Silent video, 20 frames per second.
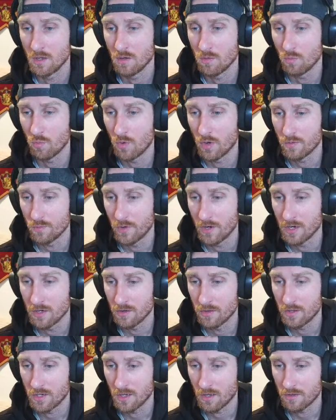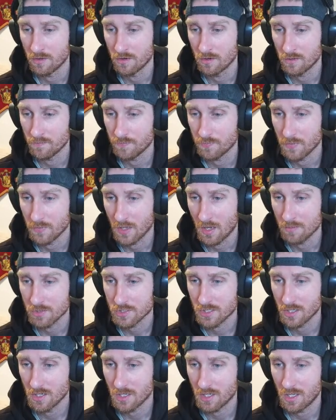one way or the other. I'm
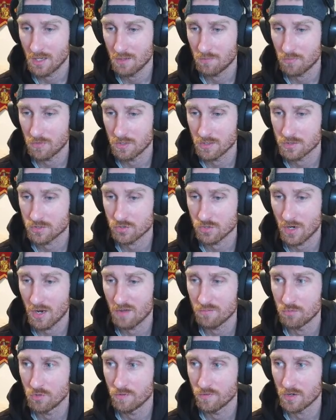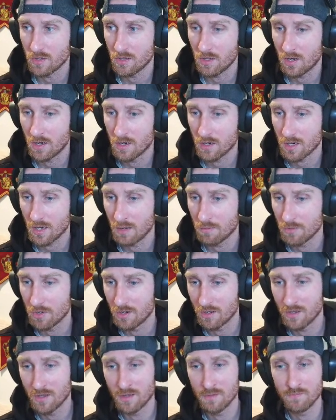just going to keep this draft moving along. I'm going
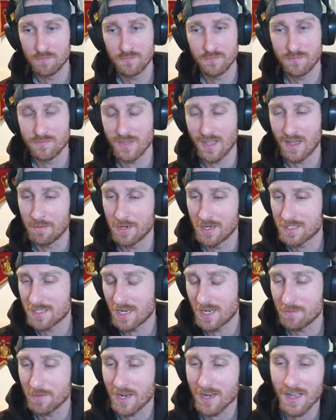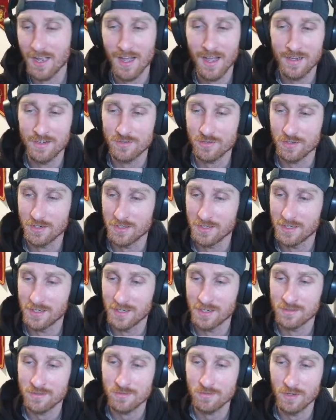to take my guy. It's
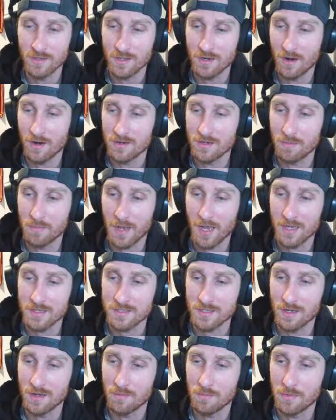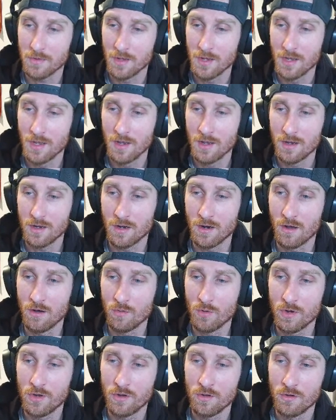really hard to pass up.
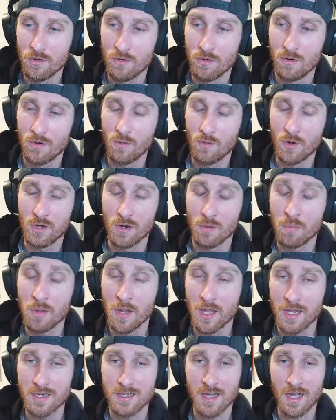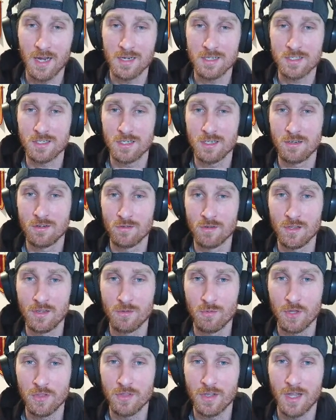When you're playing Dynasty, you really
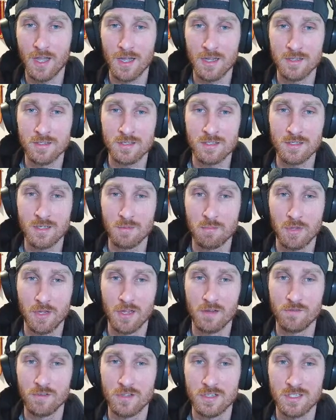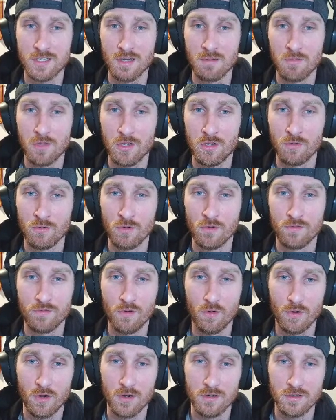want the guys that play for the team that you root
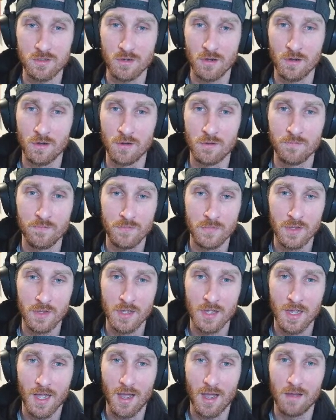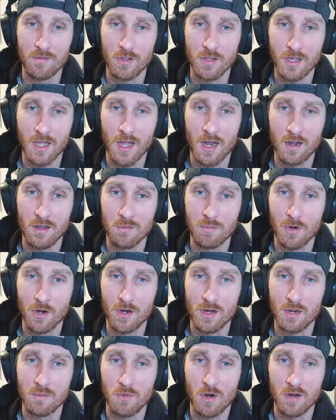for. So having the Kyler
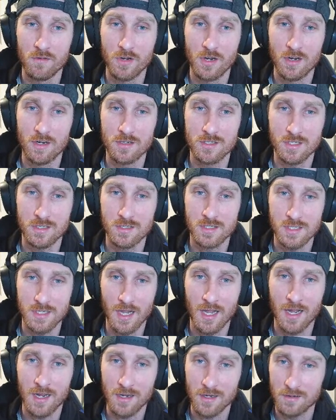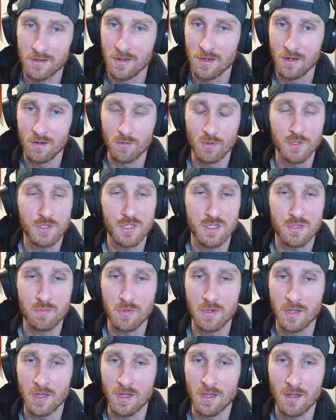Murray and Marvin Harrison stack would just
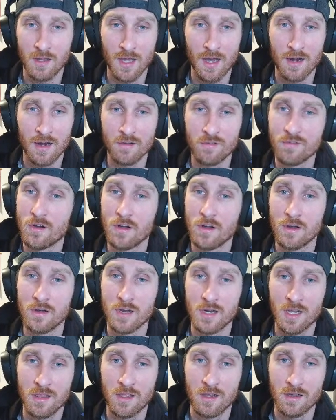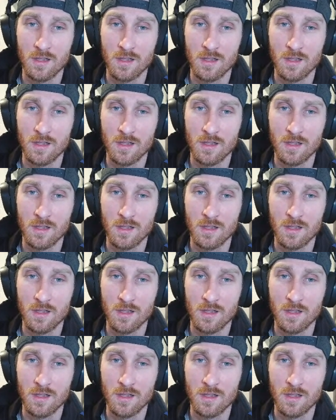be a lot of fun, and I think a